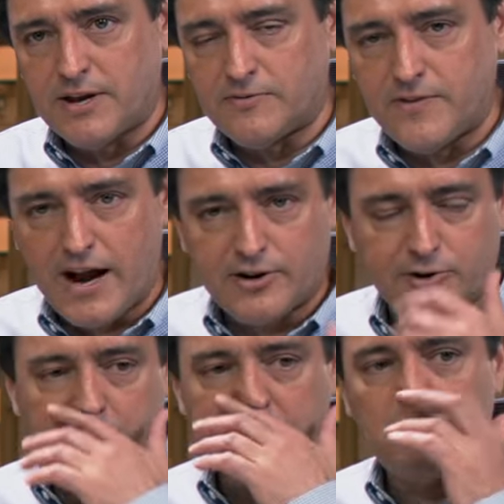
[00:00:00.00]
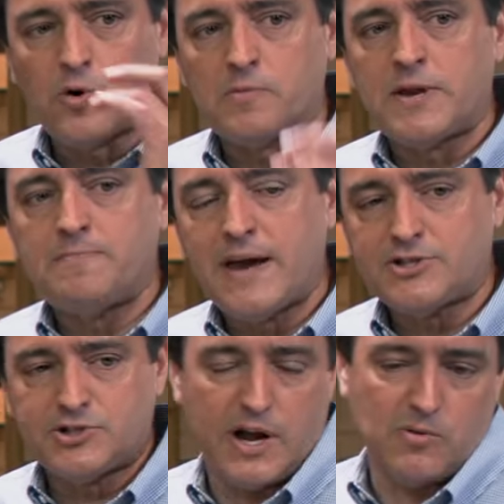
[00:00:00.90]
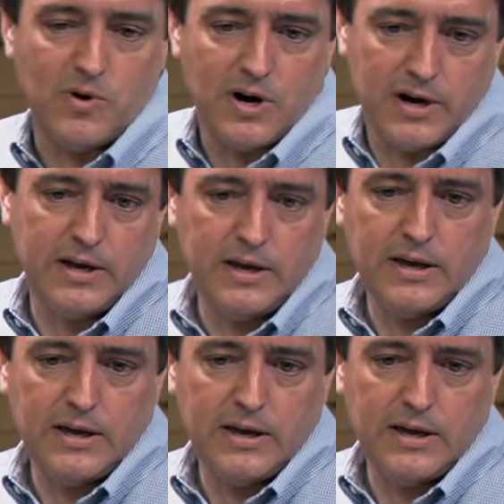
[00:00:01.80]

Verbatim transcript: manufacturer, they form a mesh network.